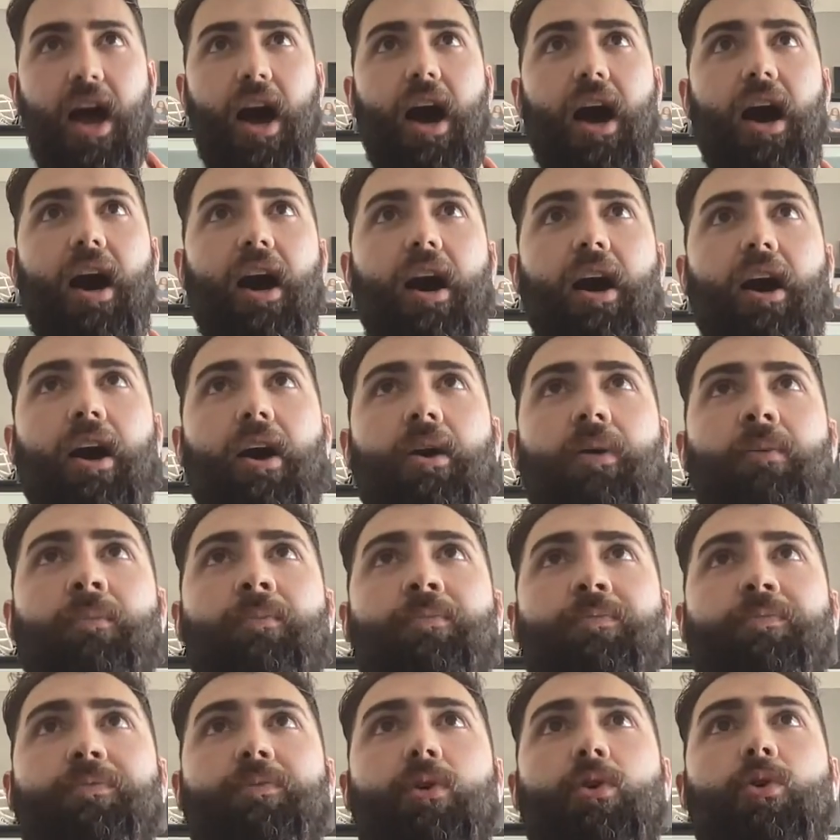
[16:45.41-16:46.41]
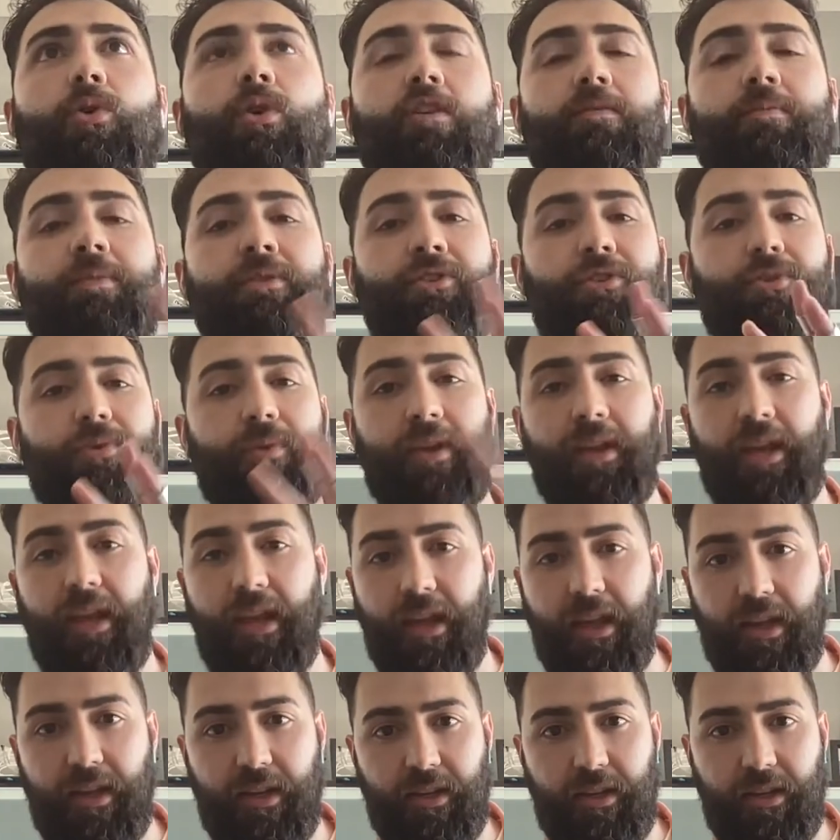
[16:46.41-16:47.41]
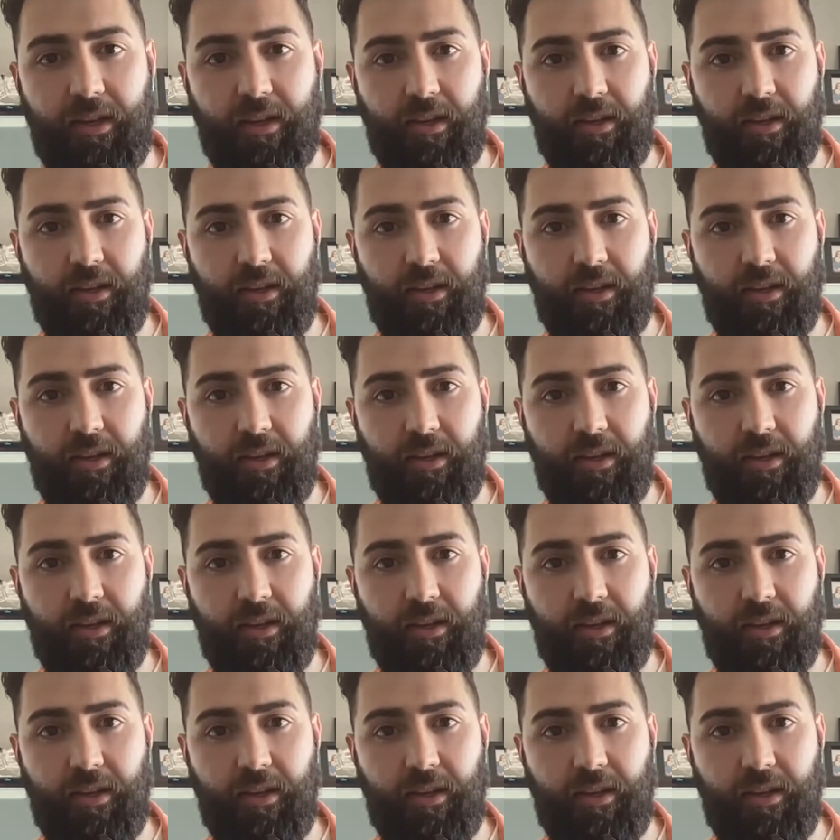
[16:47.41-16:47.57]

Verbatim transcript: who have been doing it,